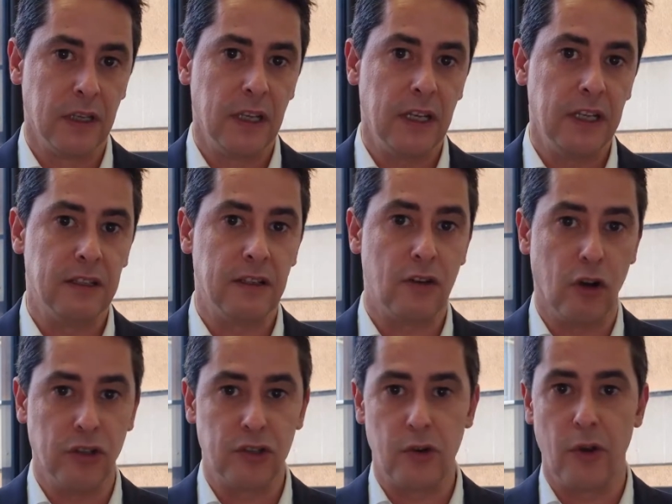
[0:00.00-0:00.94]
in the
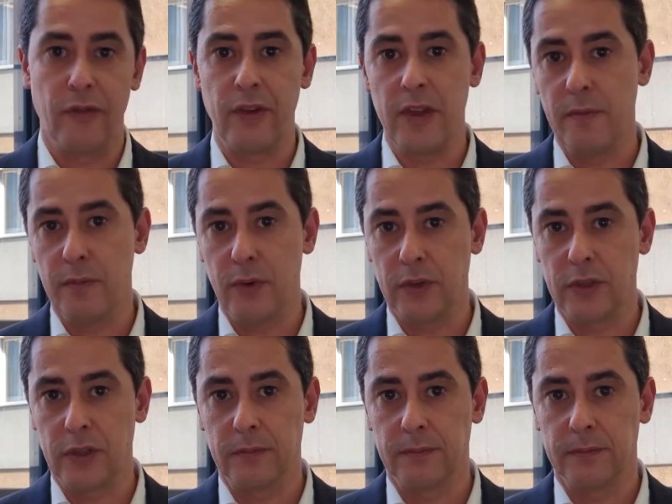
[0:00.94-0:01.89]
country of
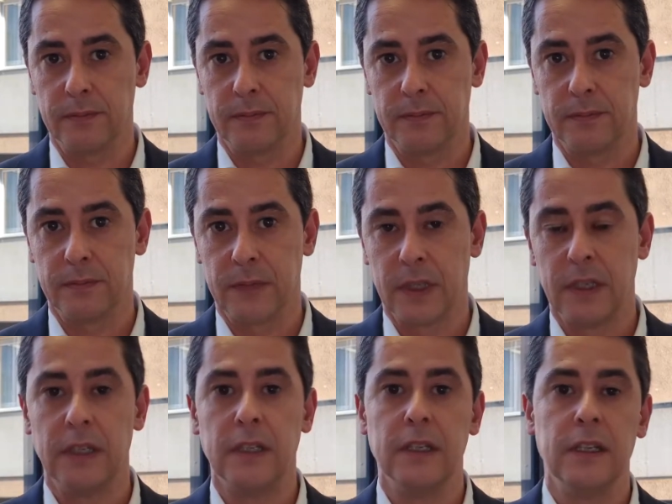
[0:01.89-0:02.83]
import.
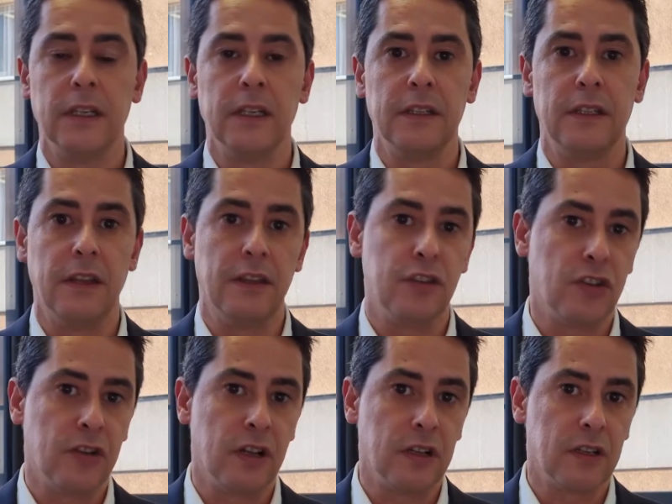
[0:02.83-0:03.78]
The
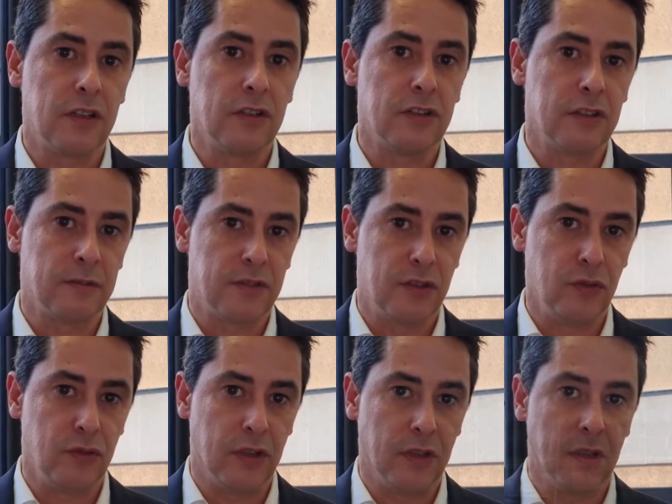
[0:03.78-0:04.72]
additional customs
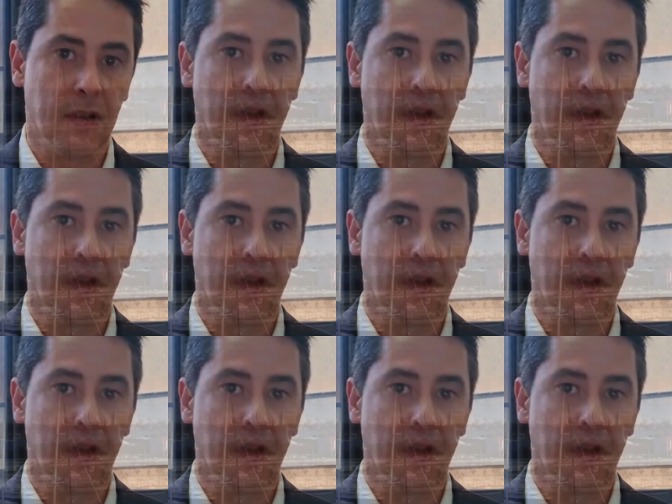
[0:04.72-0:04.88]
duty